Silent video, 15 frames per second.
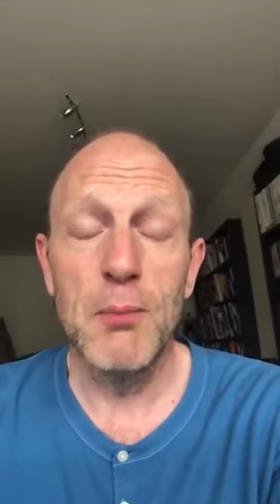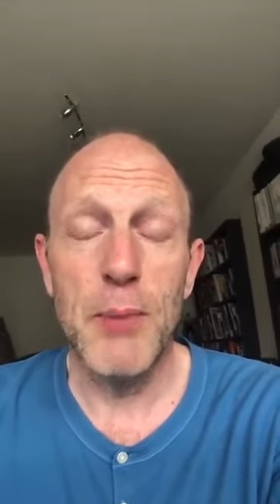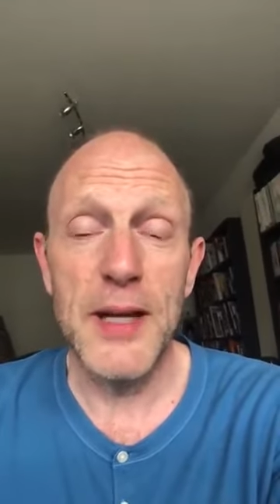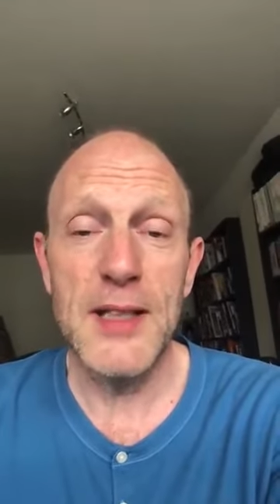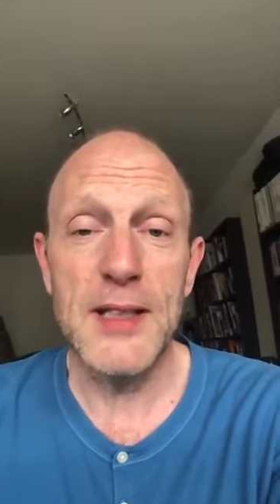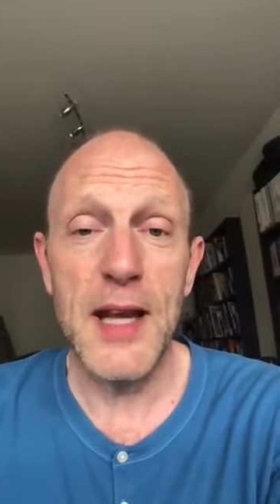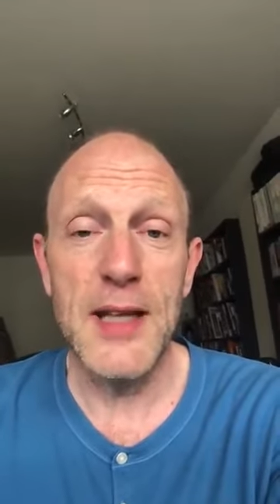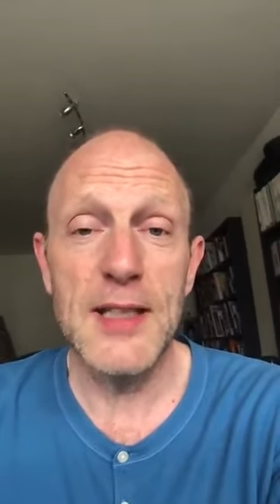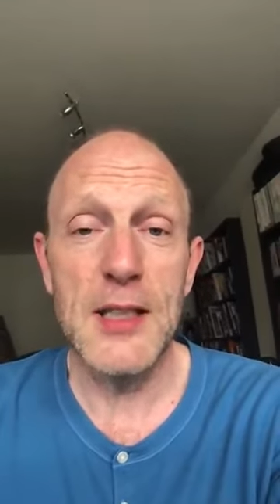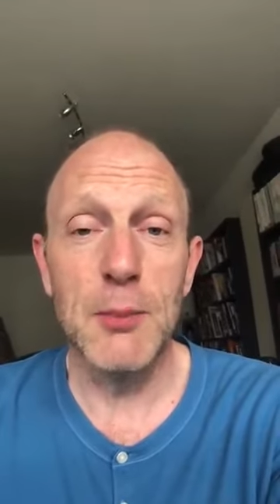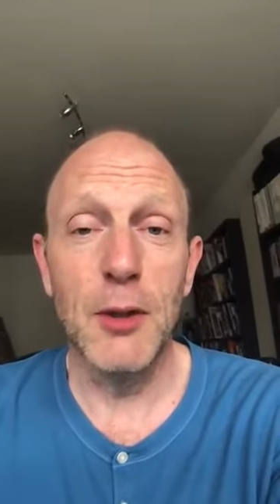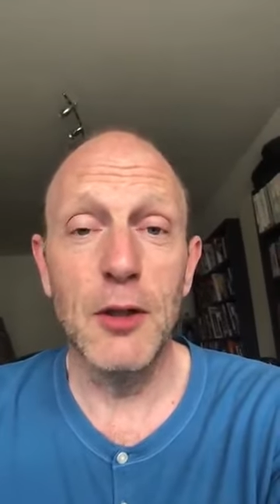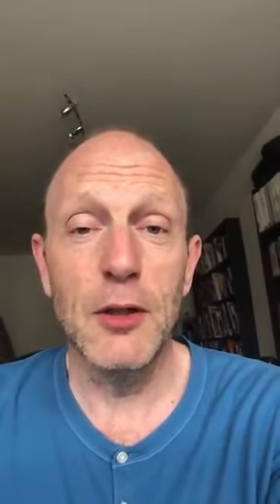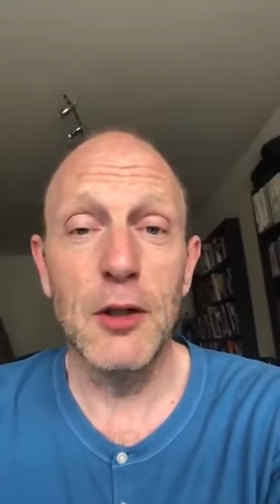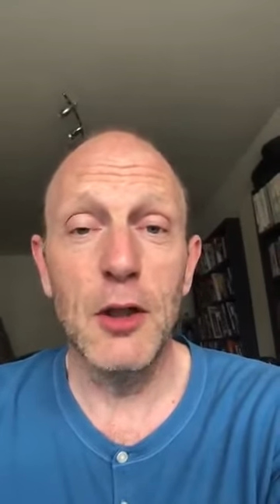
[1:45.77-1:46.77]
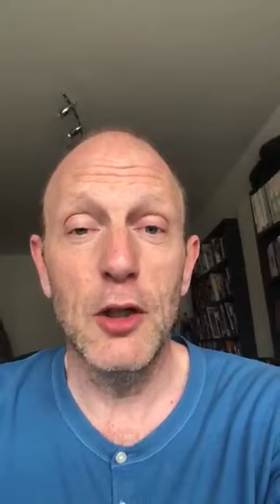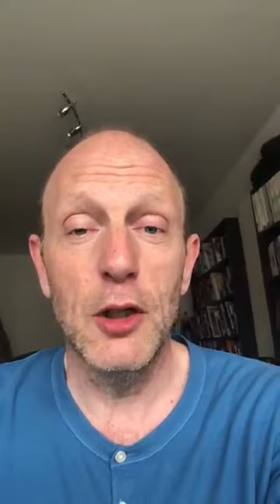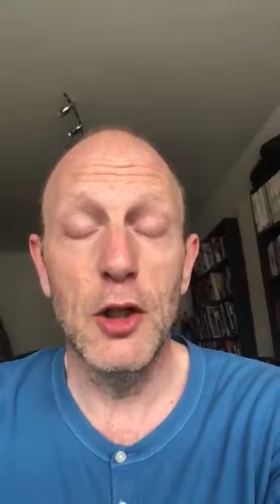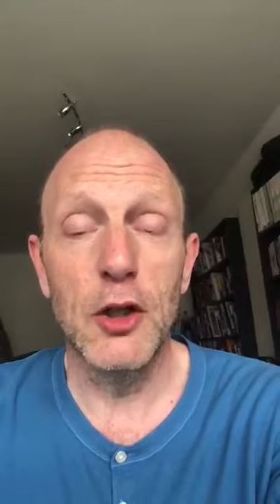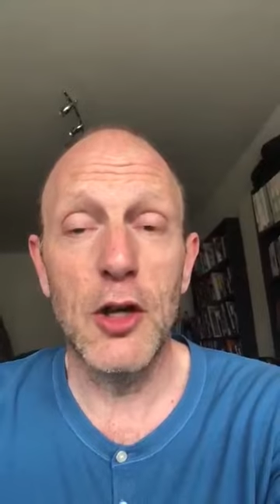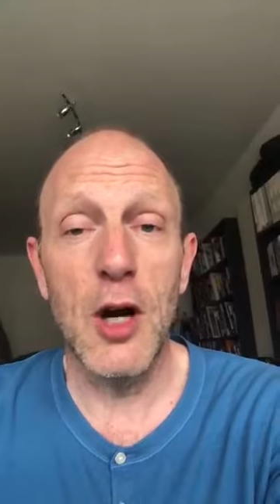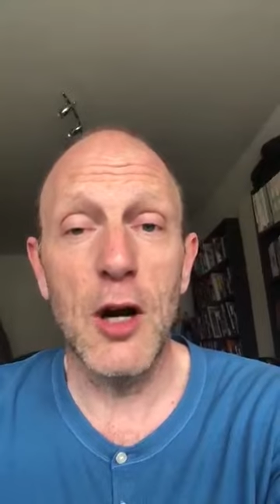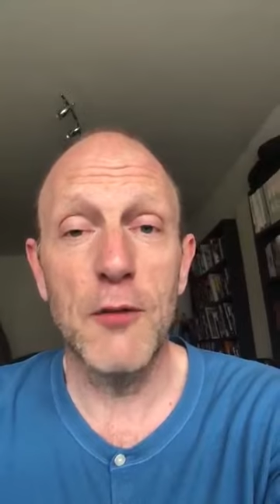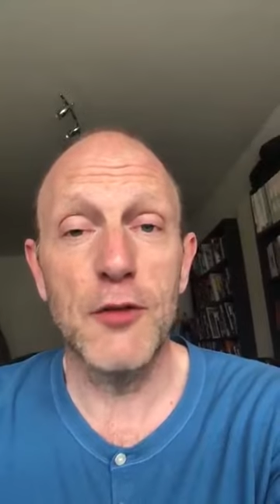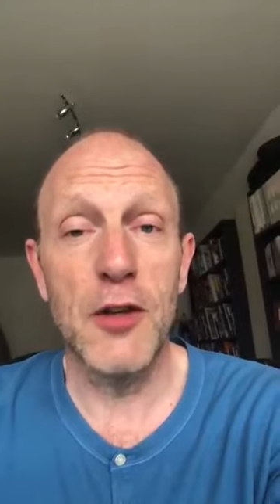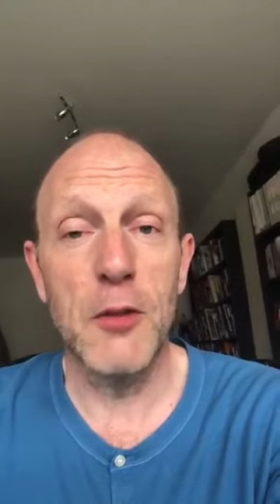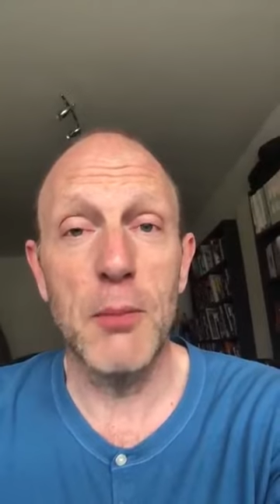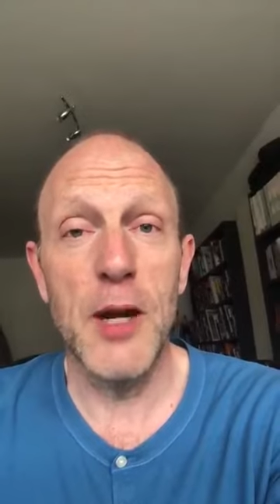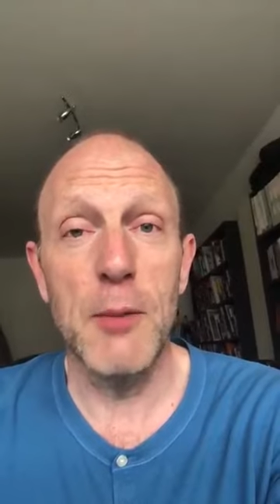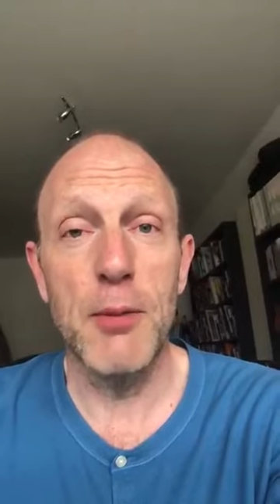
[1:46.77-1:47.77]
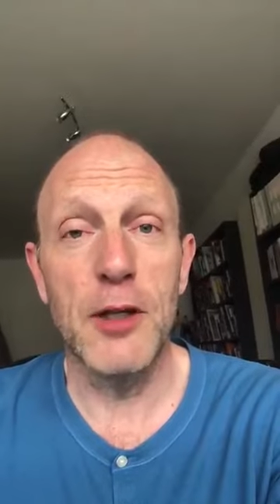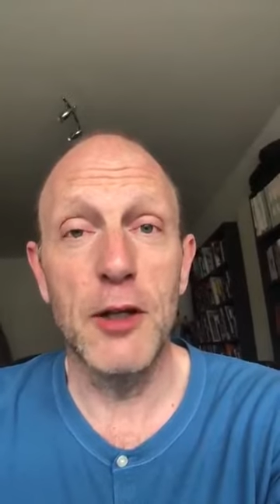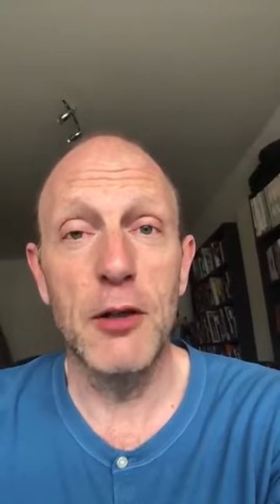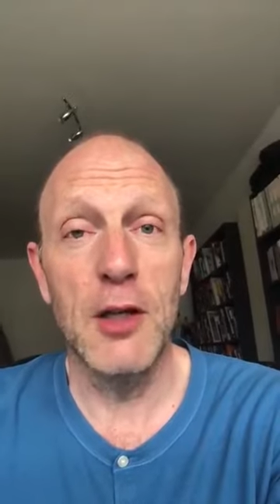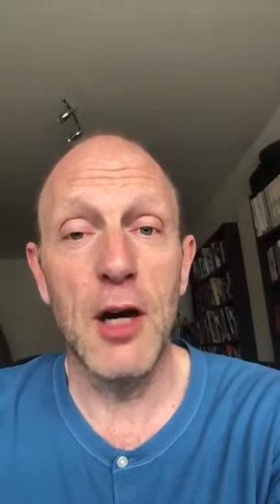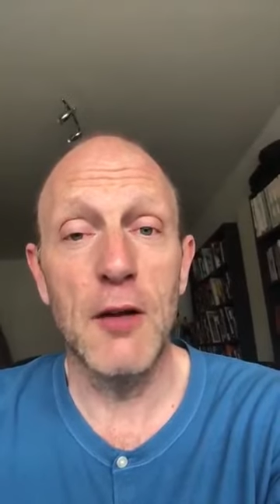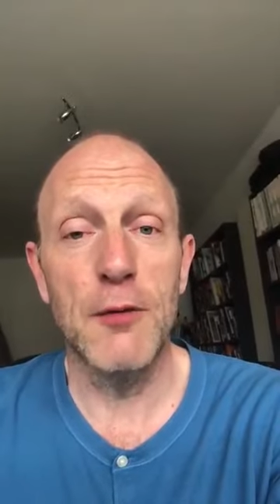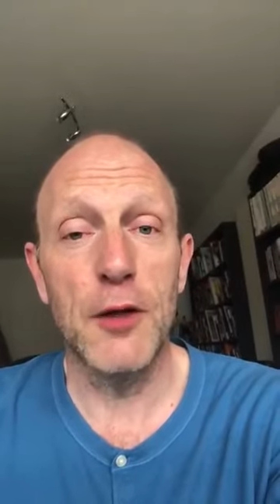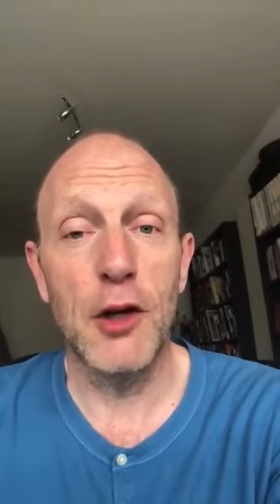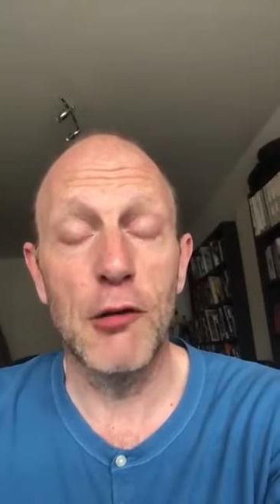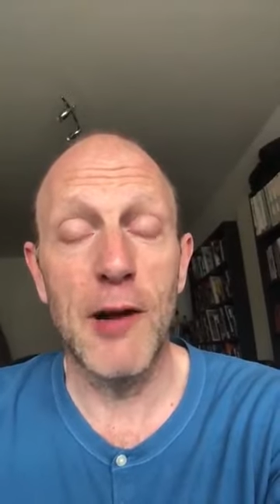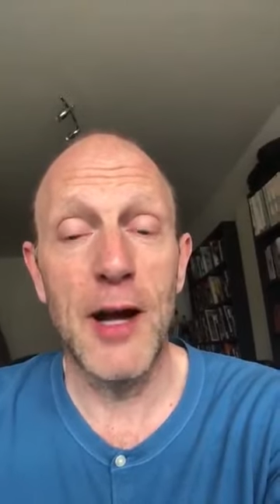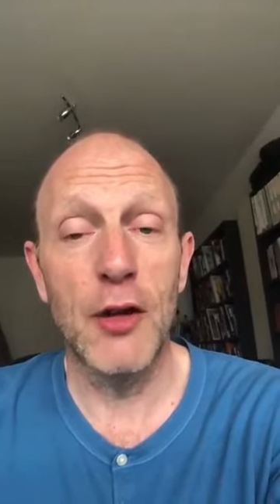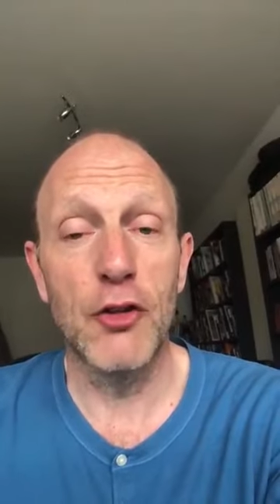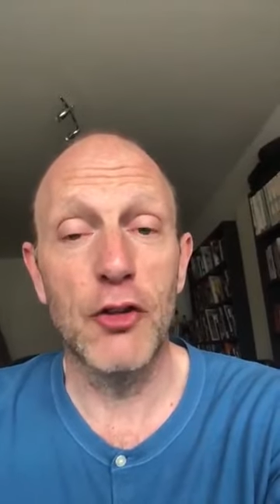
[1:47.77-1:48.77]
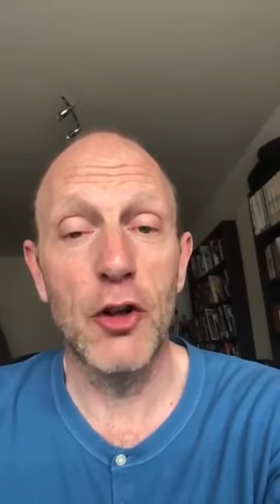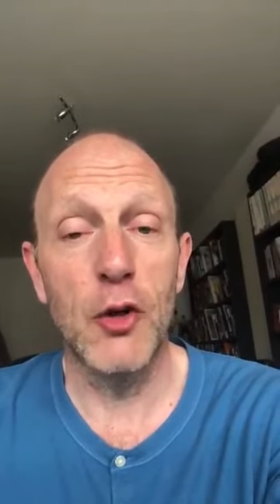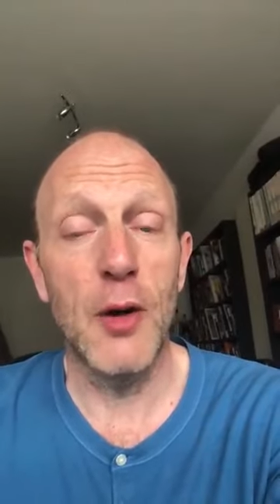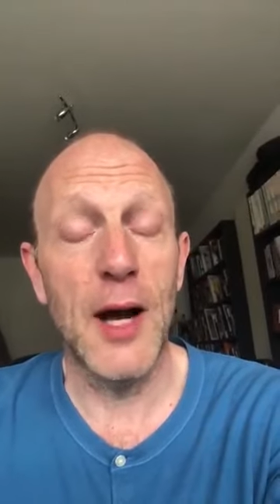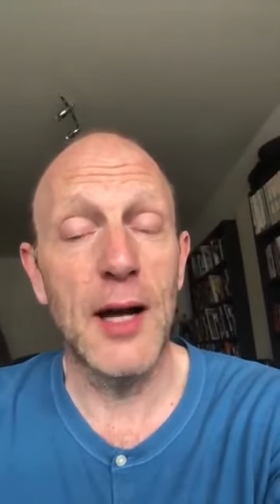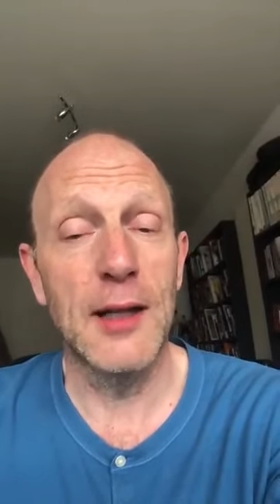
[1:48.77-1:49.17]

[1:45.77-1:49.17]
Be sensible, look after the people you love around you,